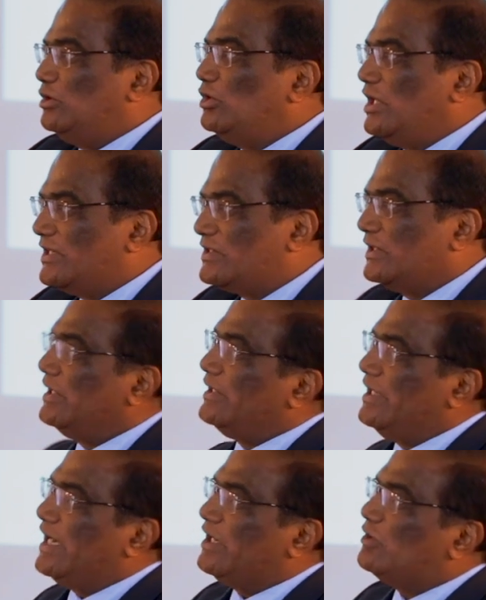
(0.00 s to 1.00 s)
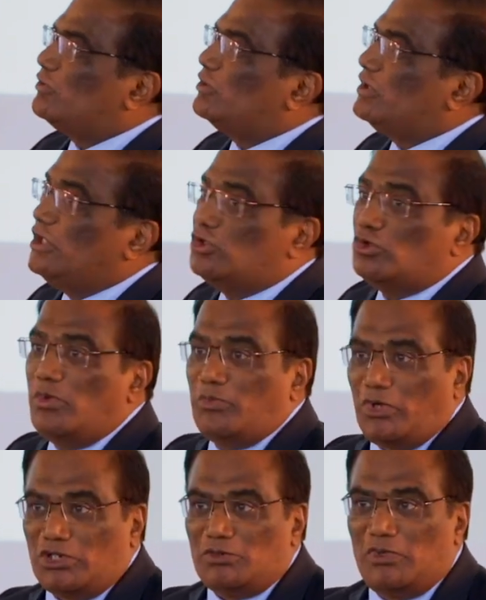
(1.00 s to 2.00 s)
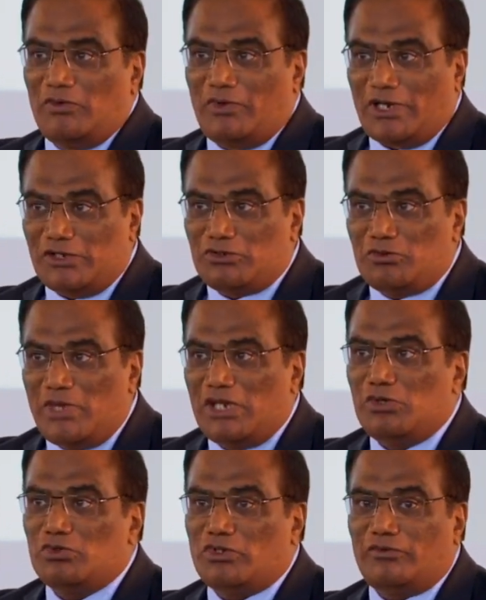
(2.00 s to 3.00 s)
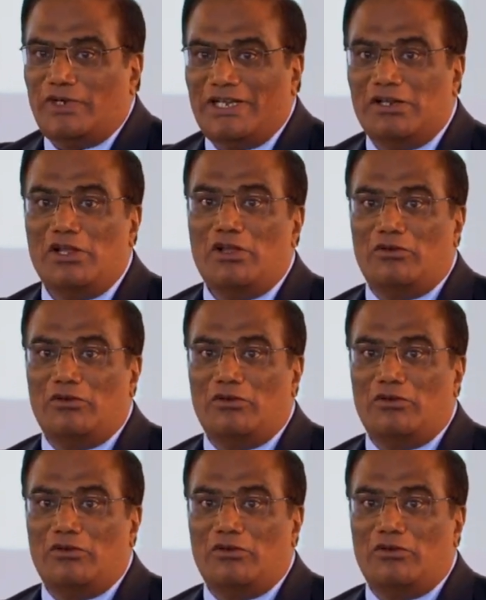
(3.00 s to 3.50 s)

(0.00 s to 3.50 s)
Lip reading: units. That it should be possible for us to make use of it